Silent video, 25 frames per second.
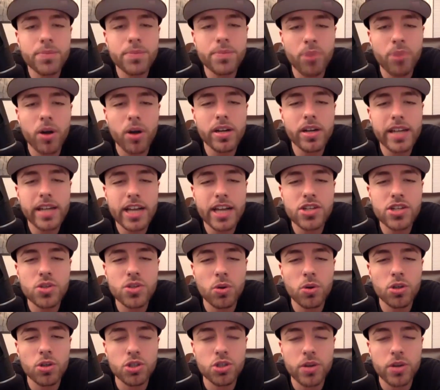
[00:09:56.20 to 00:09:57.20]
Party Next
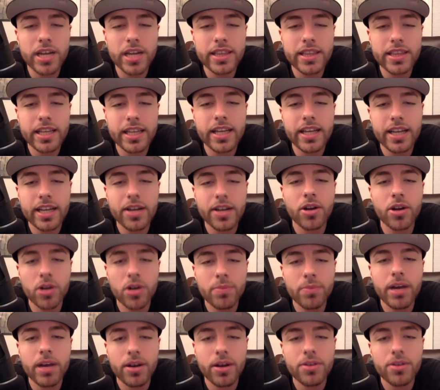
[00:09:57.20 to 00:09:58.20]
Door Drake thing I heard
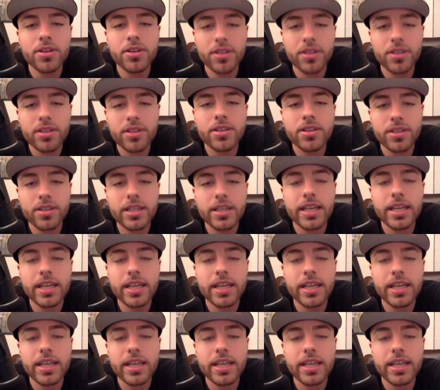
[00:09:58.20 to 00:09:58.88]
about? Yeah, the Party